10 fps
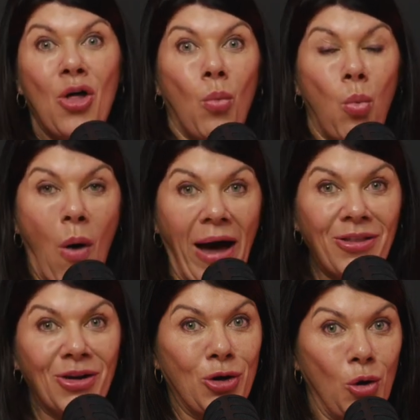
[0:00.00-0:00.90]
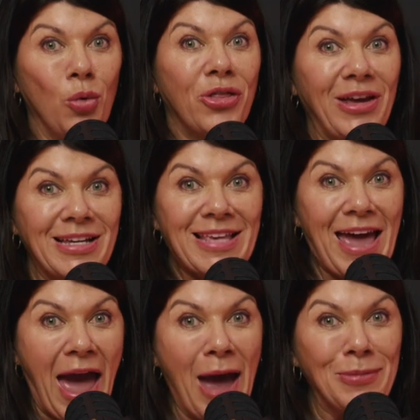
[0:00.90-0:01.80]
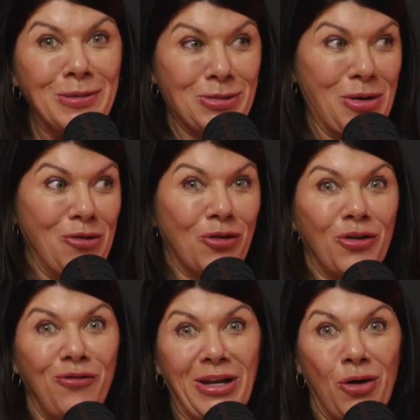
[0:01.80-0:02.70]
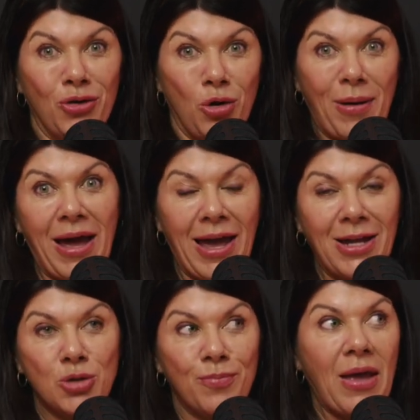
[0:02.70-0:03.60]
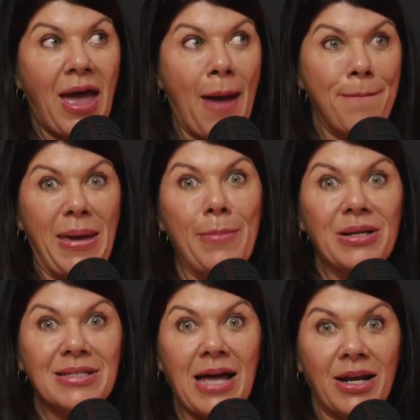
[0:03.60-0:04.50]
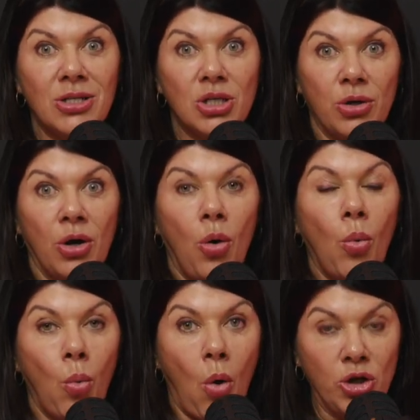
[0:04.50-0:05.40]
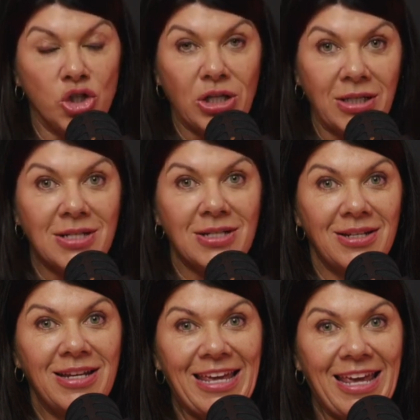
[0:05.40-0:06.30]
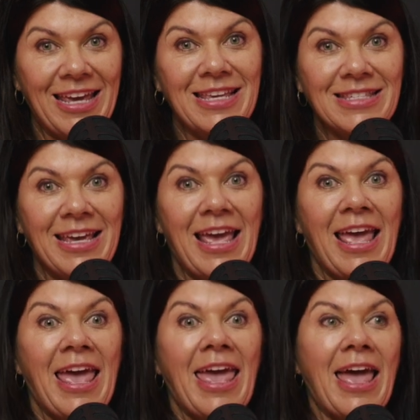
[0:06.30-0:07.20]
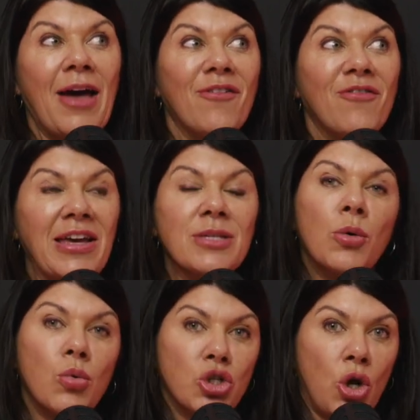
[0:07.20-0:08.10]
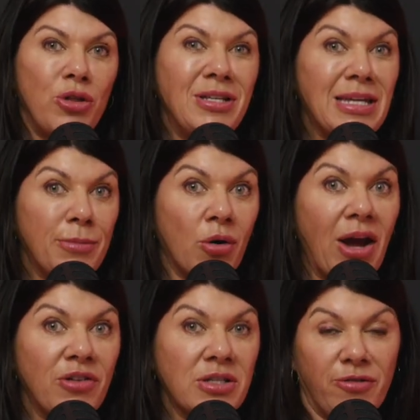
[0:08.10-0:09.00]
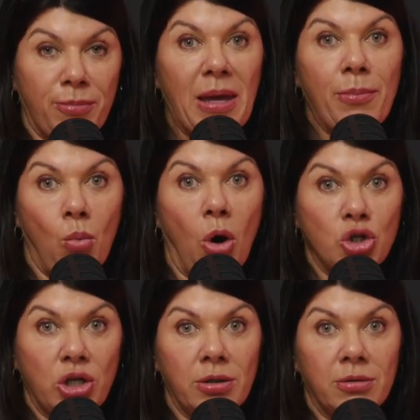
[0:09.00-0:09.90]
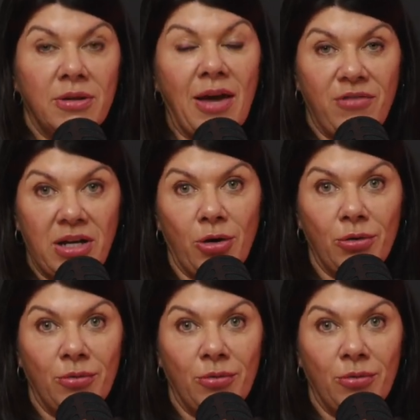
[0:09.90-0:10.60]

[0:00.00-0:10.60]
One of the cool things that happens when you've got a video on your page and people are starting to watch it is Facebook will show the demographics of the people watching that video.